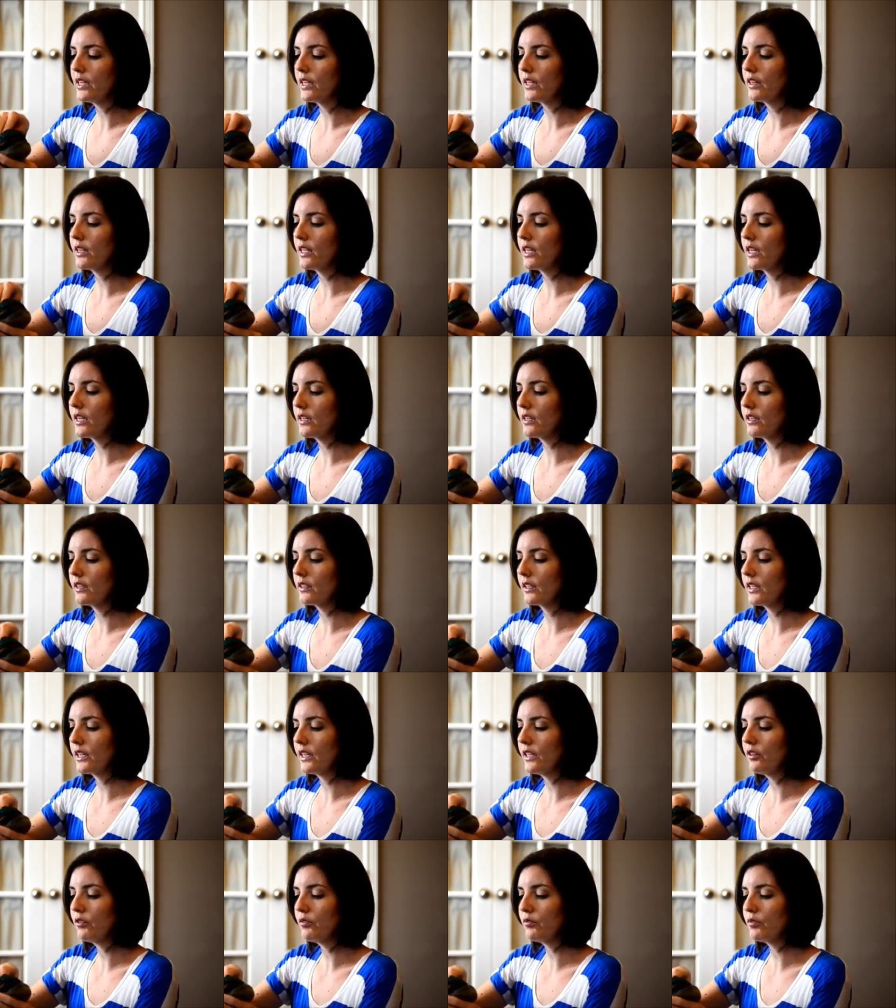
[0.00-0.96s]
And then
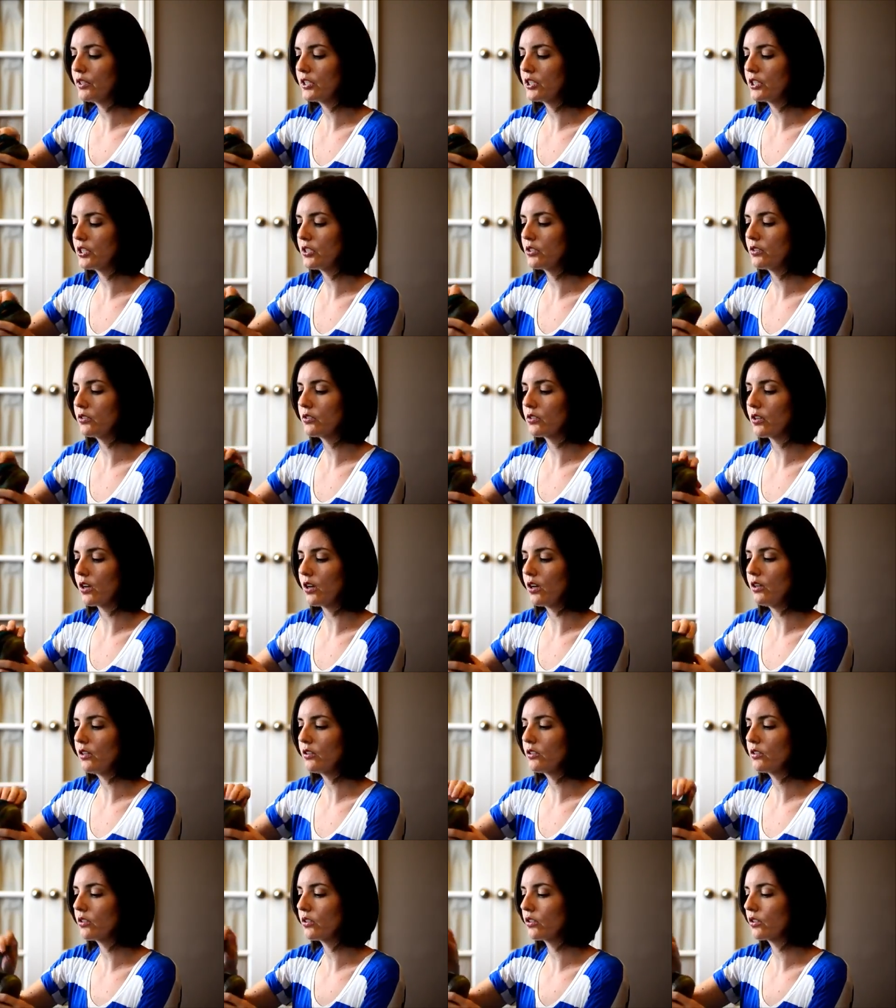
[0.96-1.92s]
KidoFit shoes
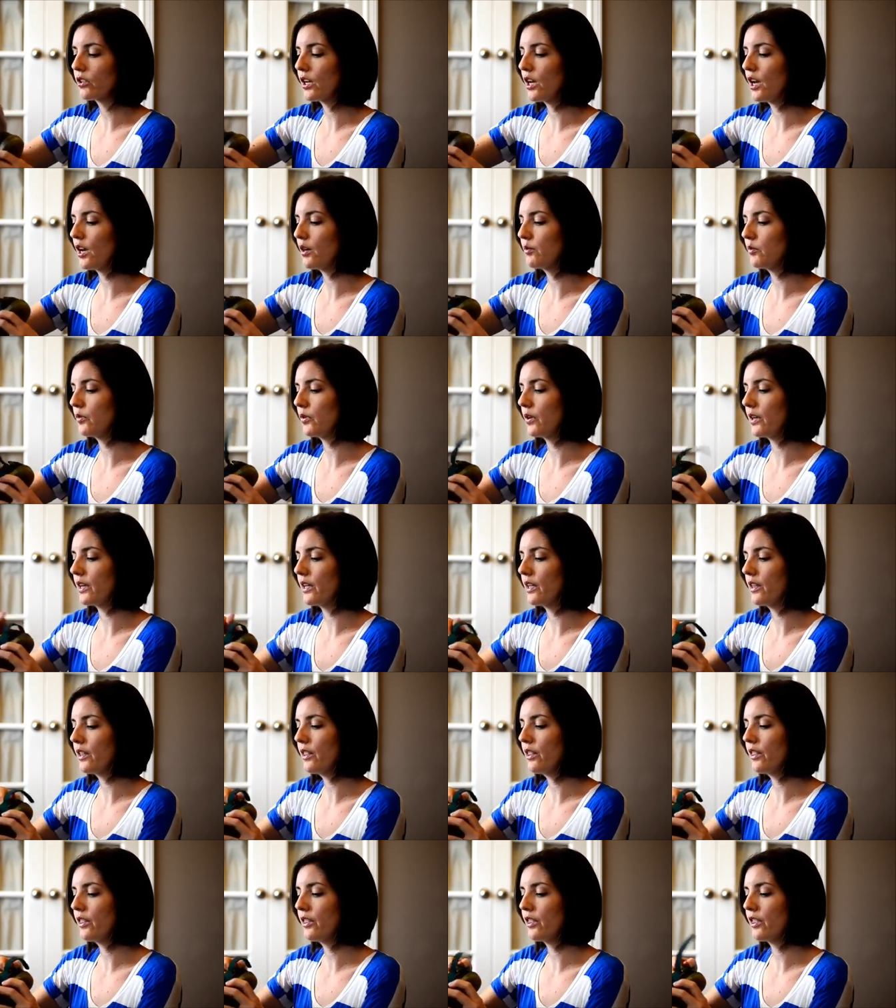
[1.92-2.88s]
also come
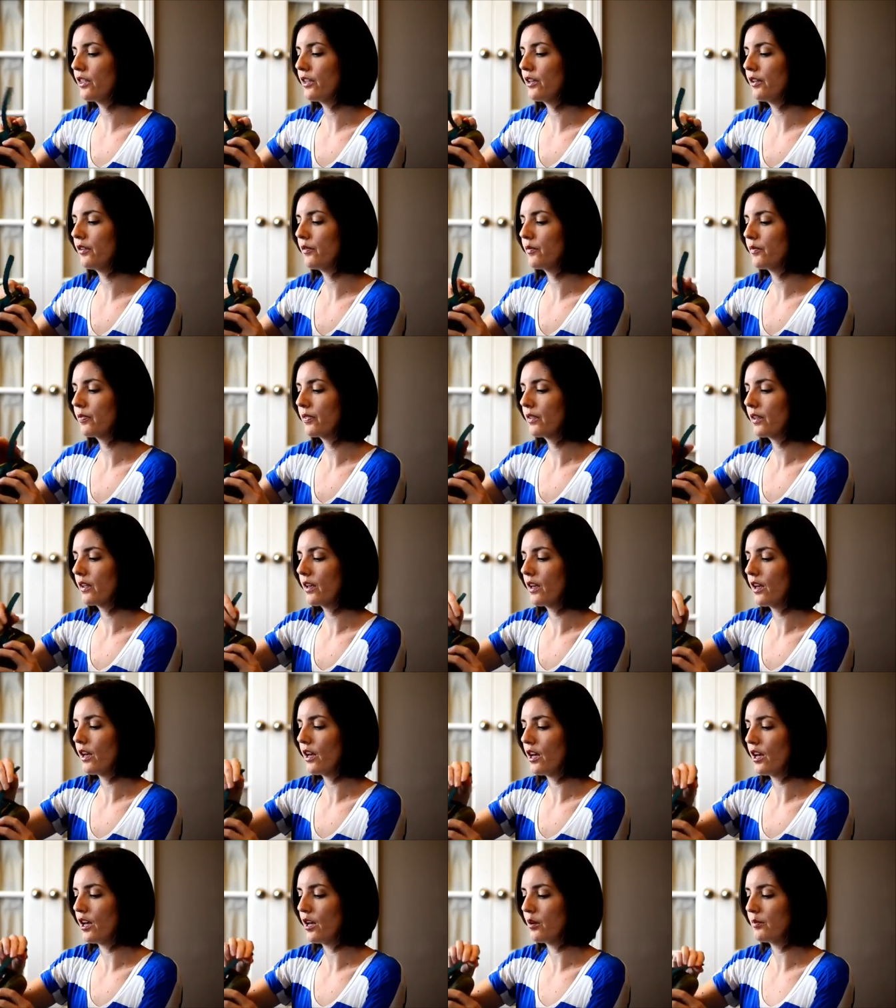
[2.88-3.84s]
with
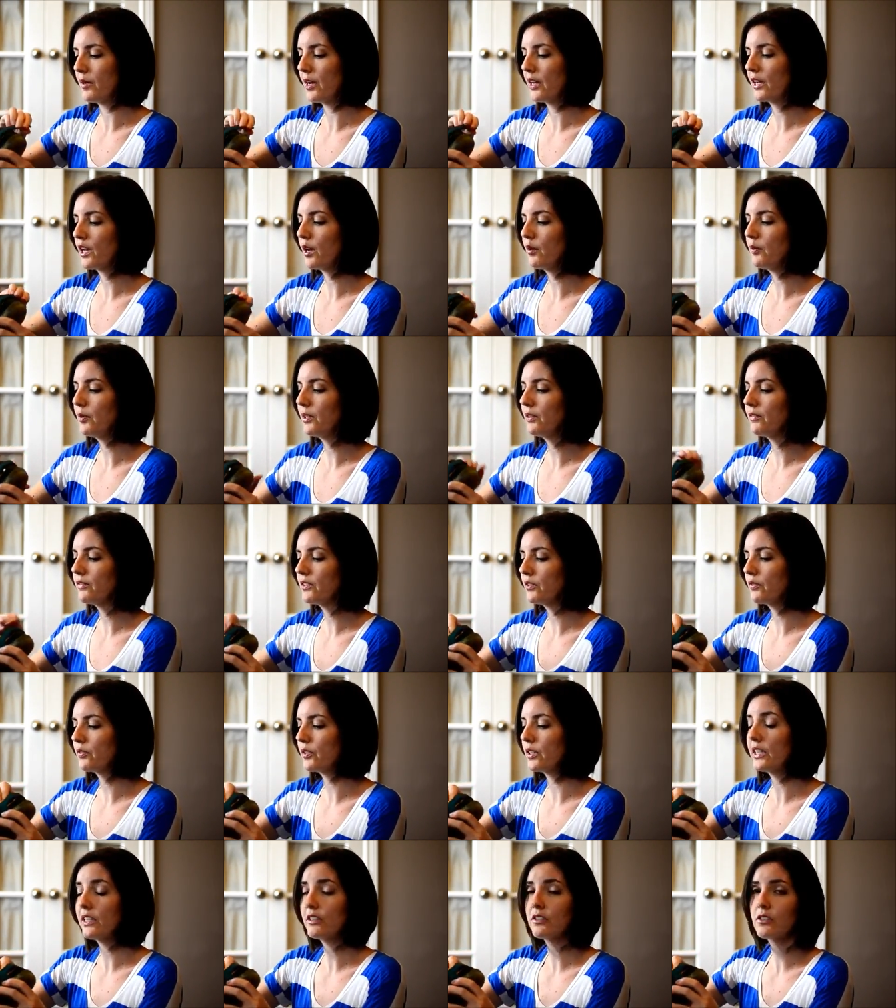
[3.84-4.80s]
a couple of
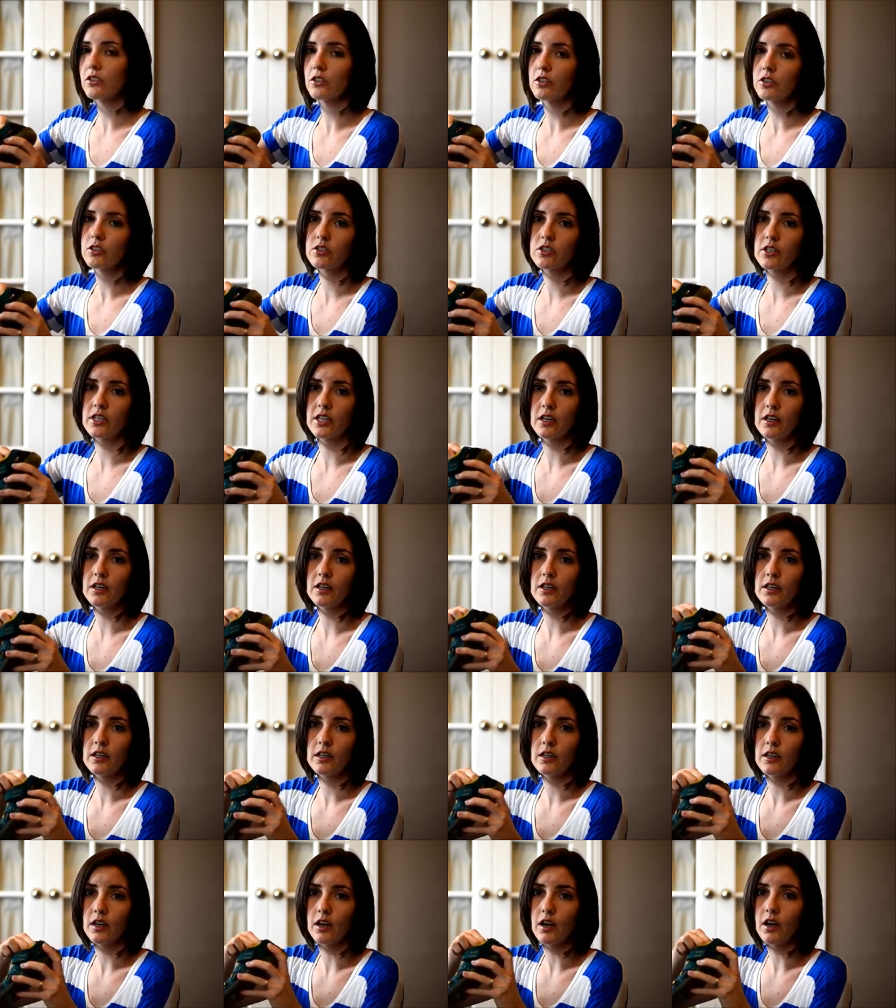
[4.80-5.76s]
different inserts that
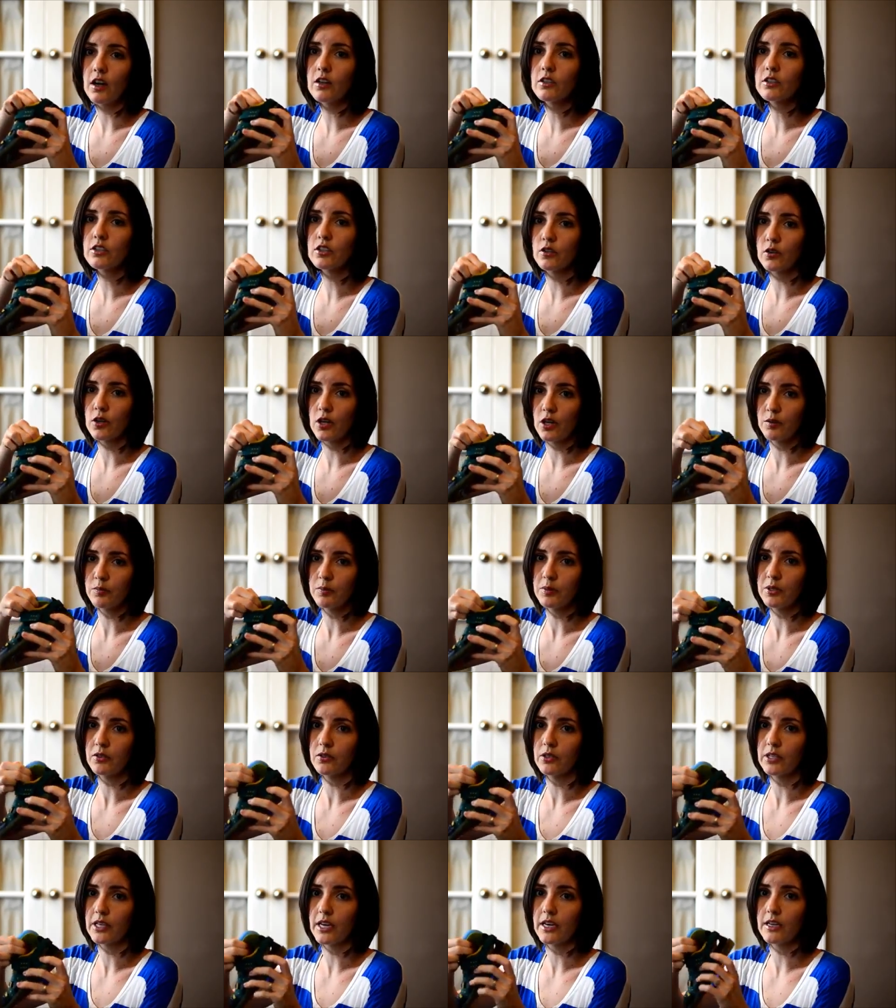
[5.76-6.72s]
also help
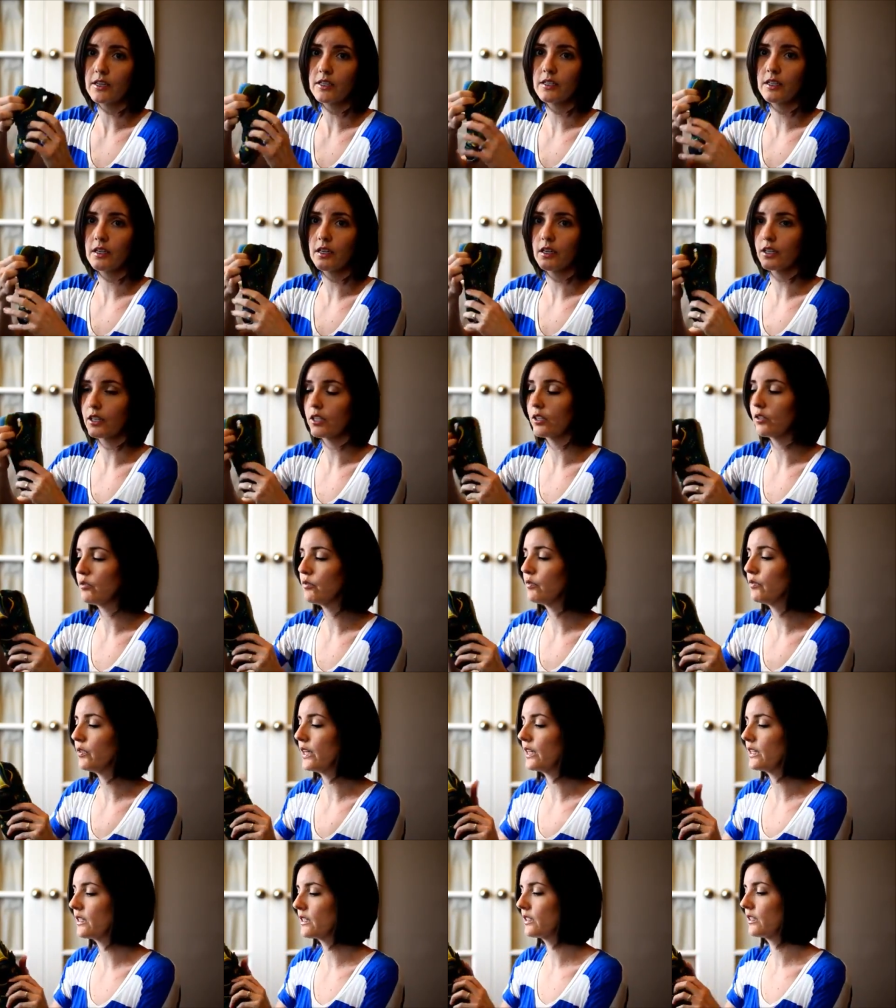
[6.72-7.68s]
you get a good
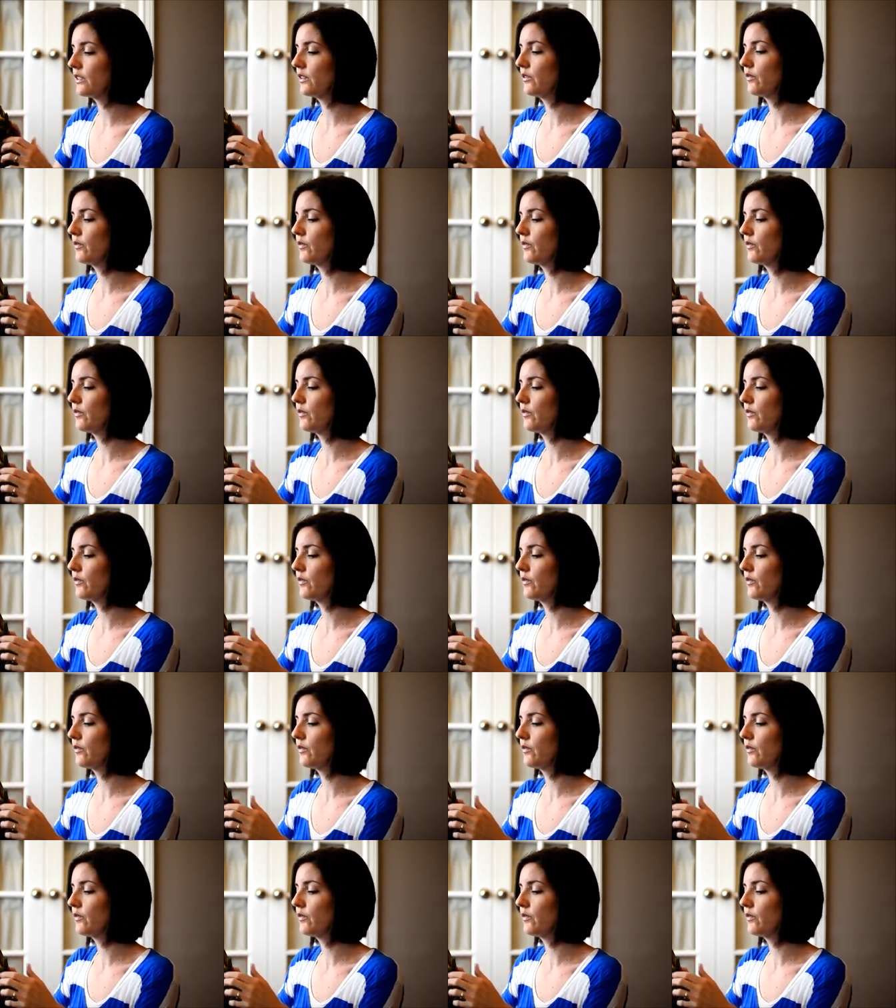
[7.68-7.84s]
fit.